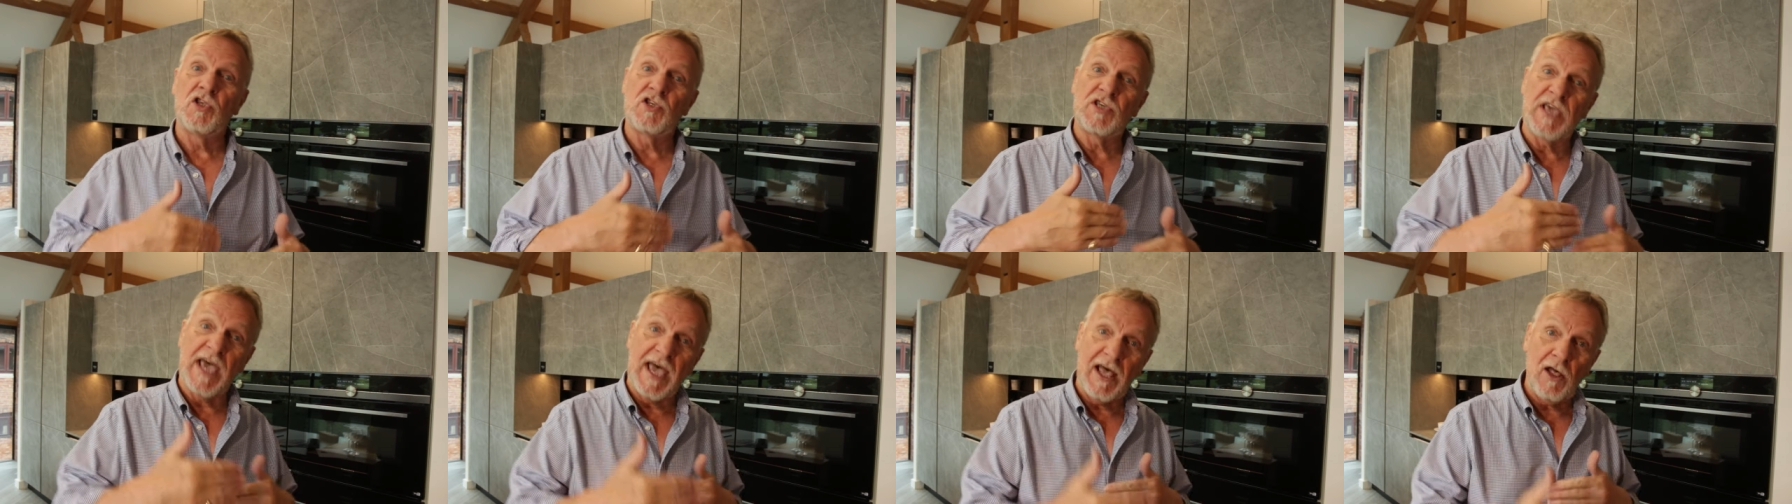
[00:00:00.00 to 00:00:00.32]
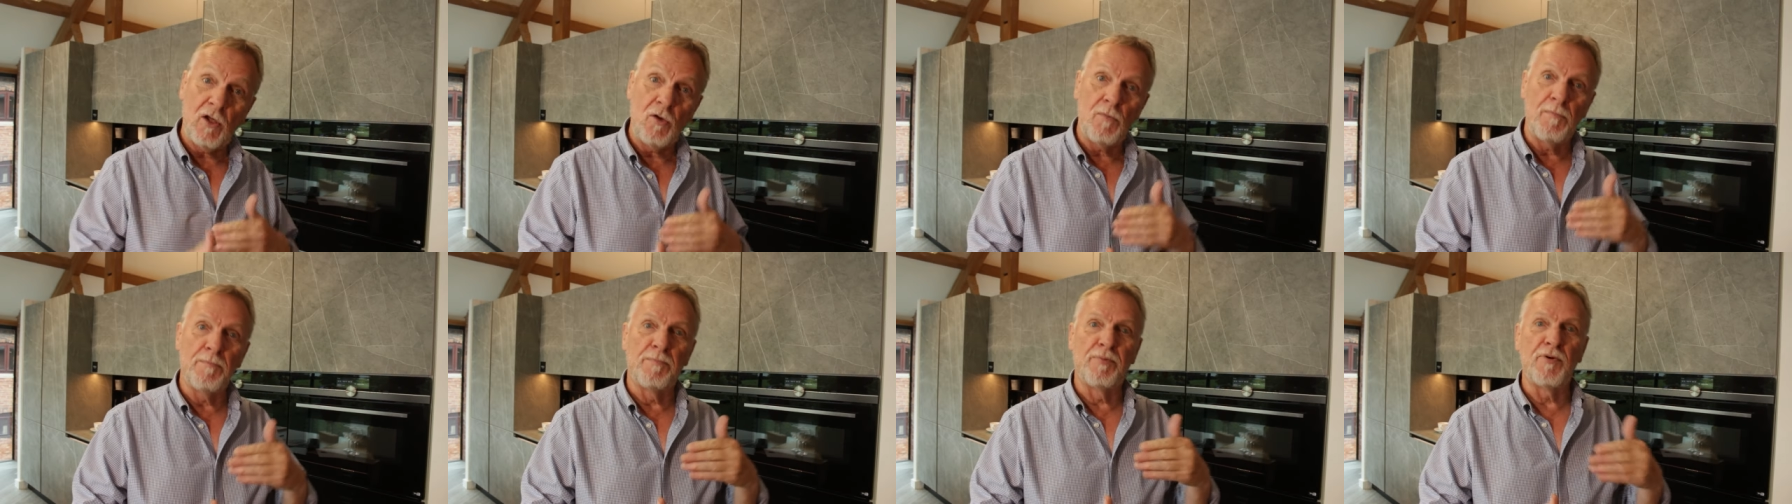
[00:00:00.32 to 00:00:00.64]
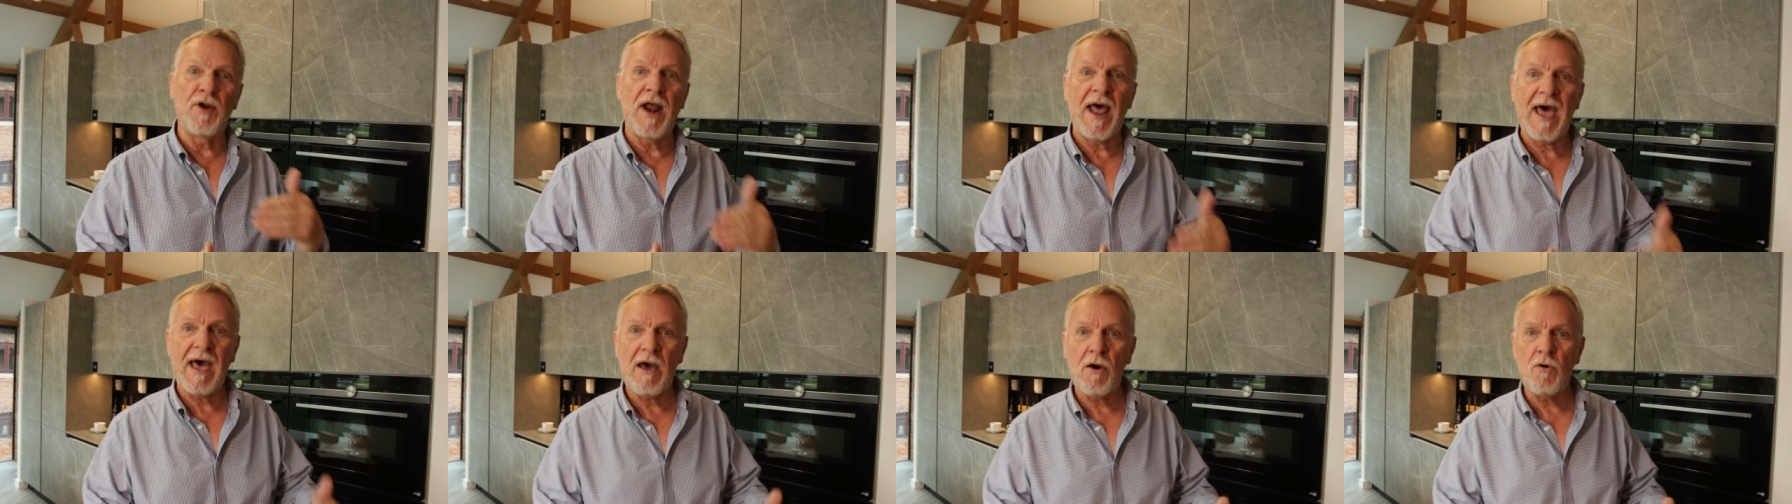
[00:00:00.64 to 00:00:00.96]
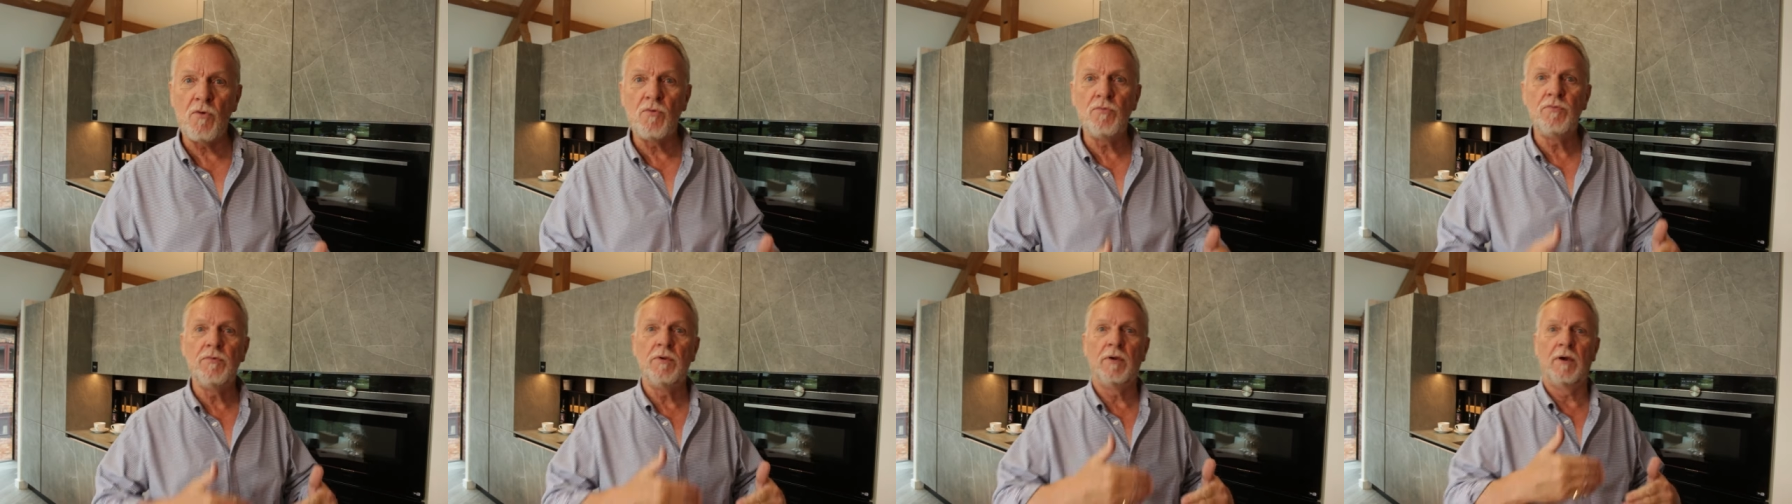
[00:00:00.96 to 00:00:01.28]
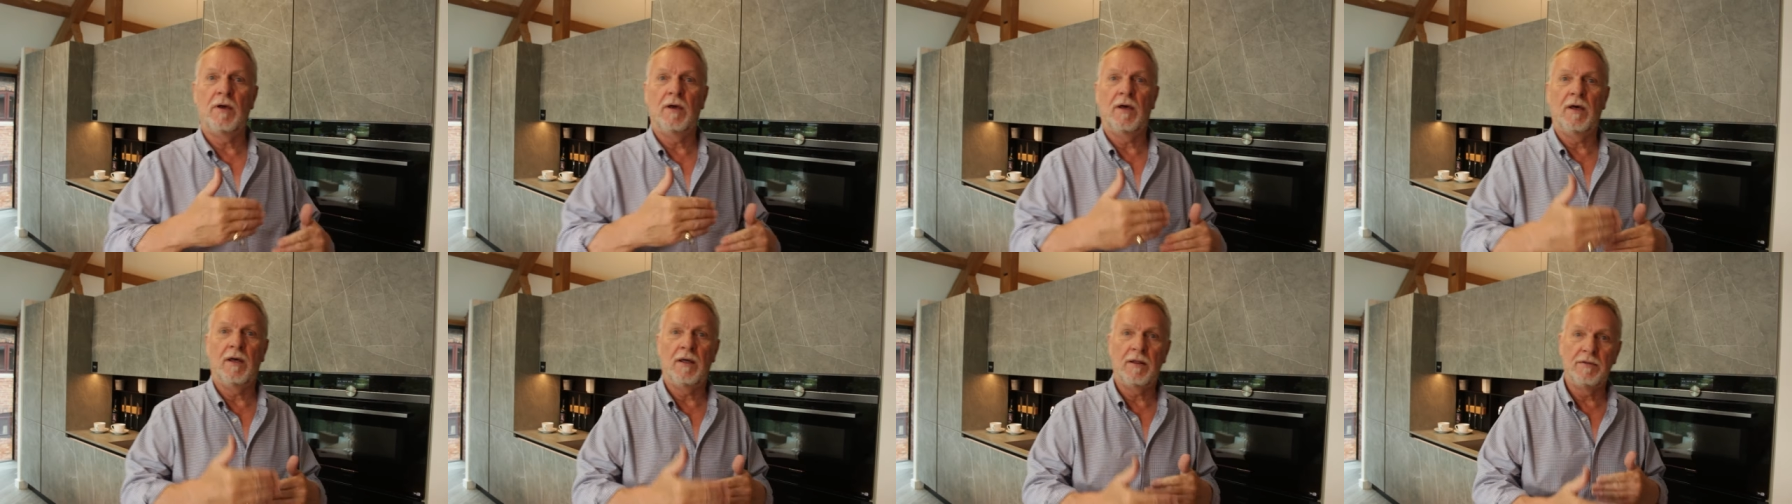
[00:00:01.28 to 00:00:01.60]
to help brown
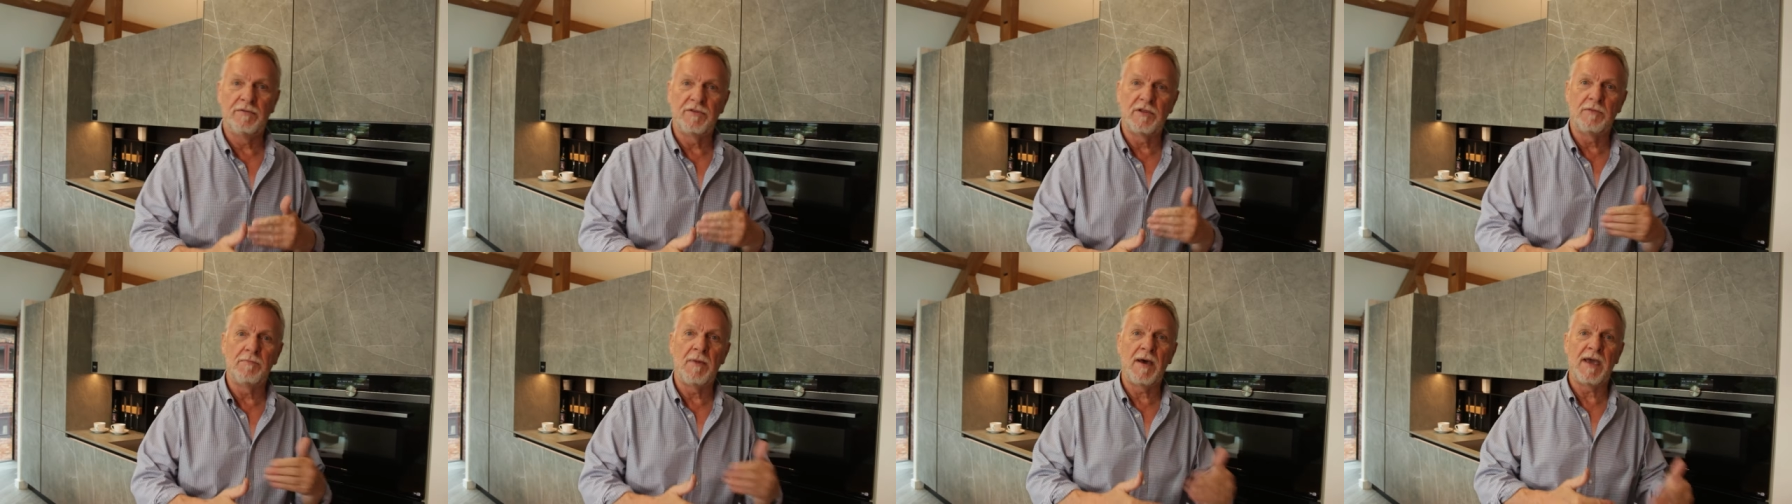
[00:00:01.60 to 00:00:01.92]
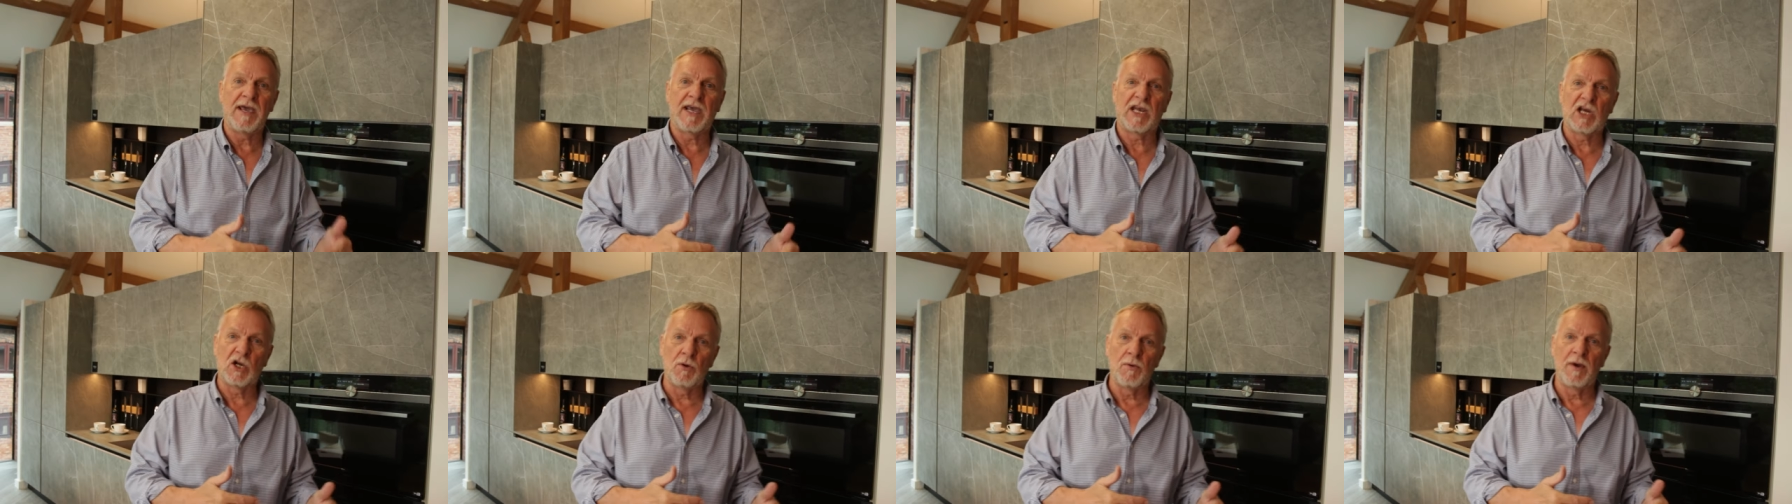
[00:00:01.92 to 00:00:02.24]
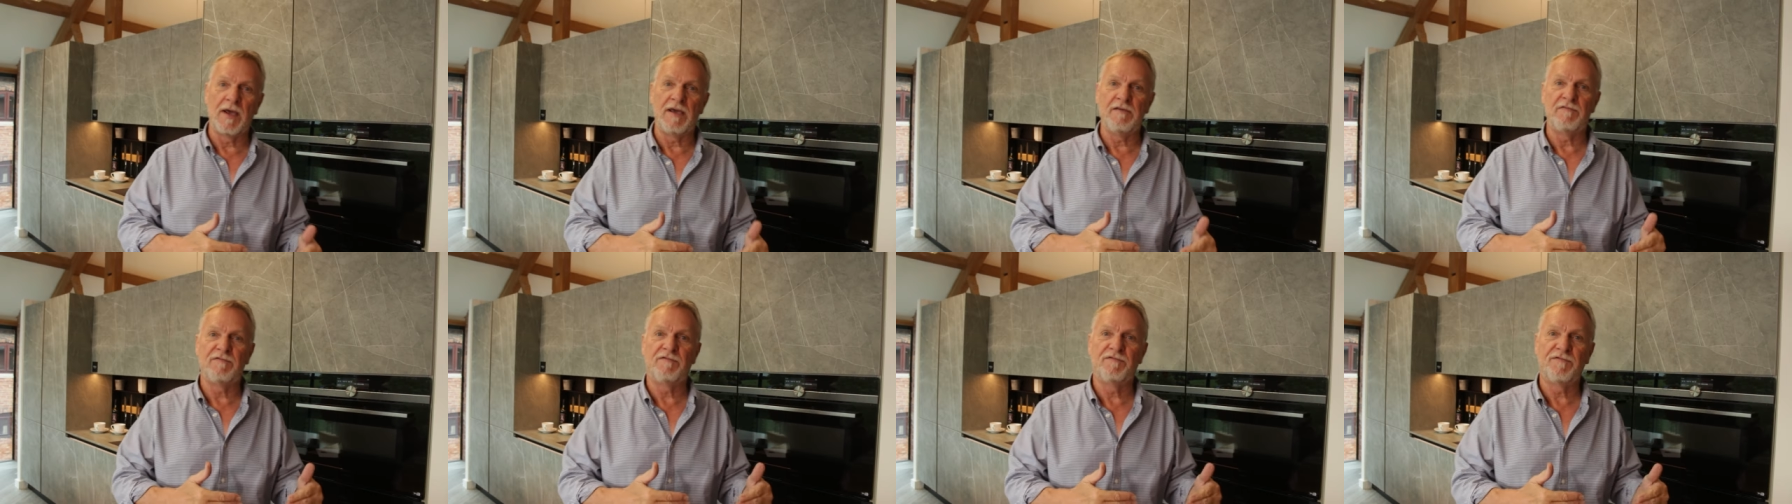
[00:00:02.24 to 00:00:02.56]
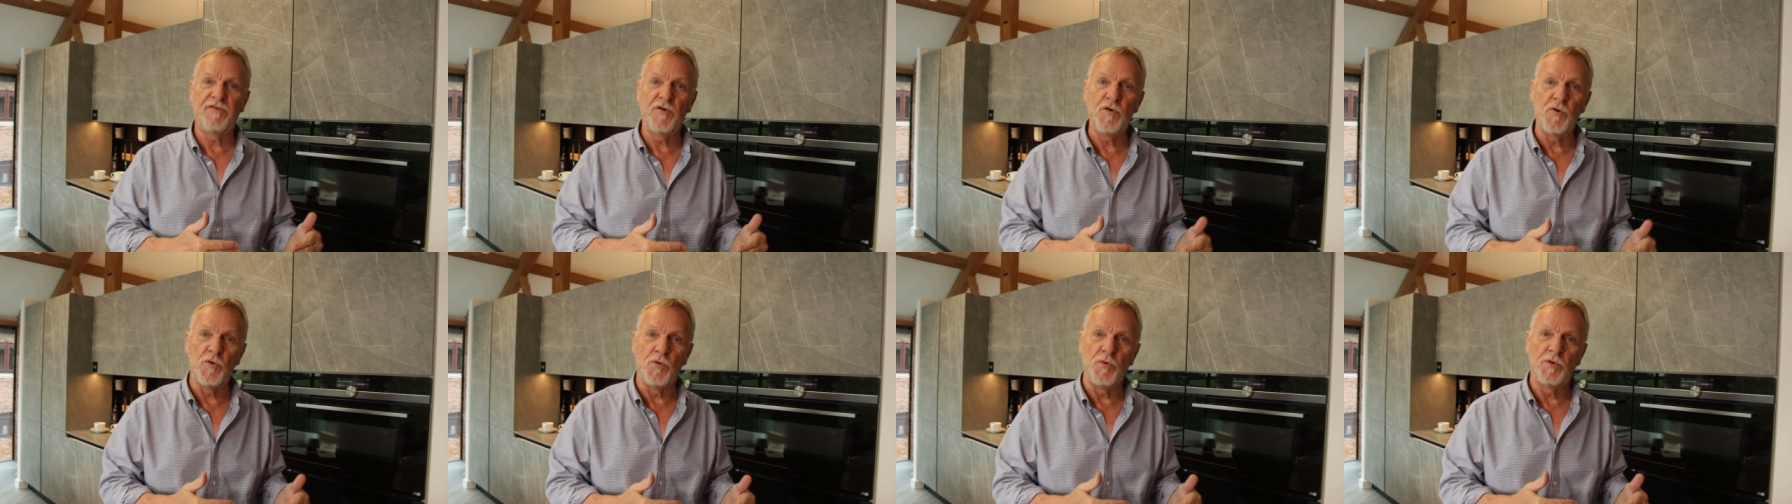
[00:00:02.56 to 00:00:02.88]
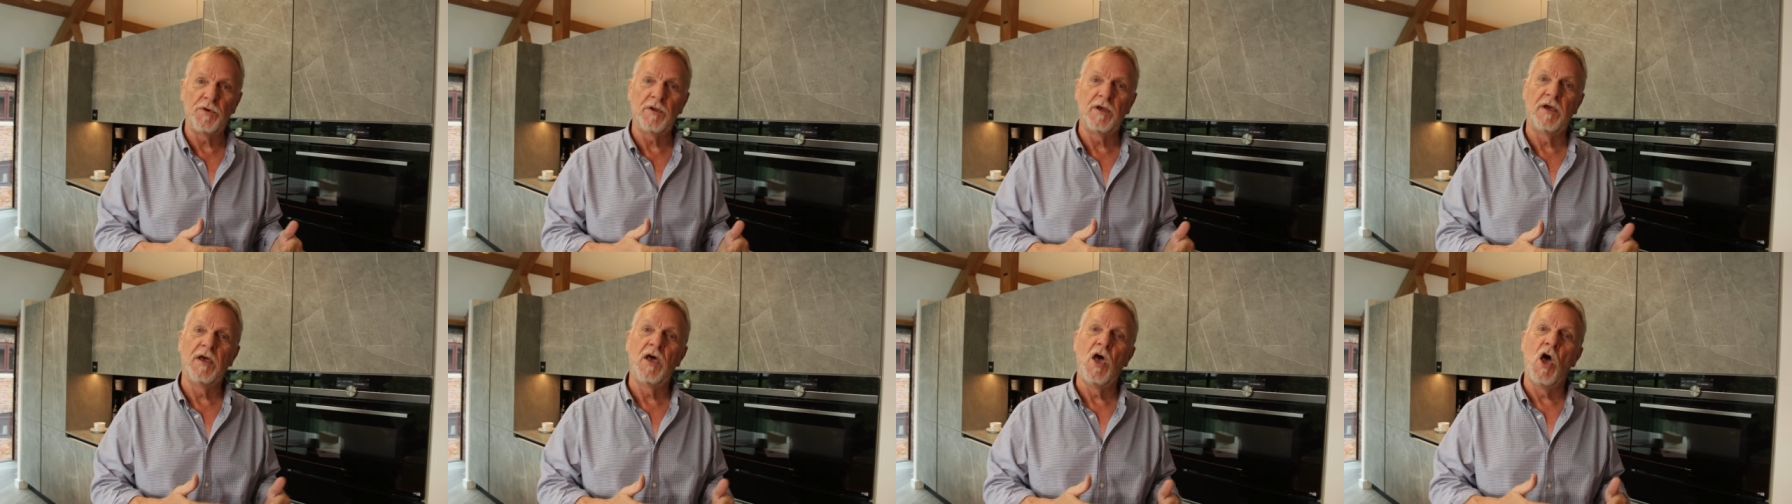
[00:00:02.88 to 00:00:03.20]
the microwave
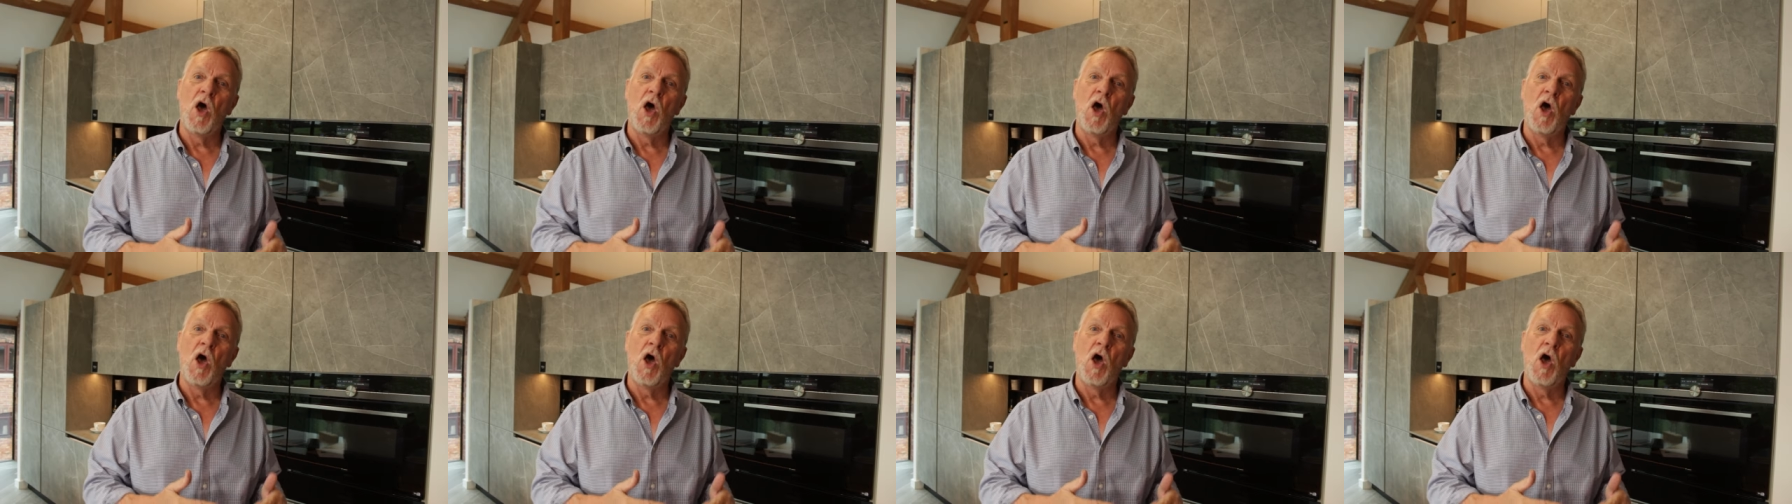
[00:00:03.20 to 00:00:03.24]
food,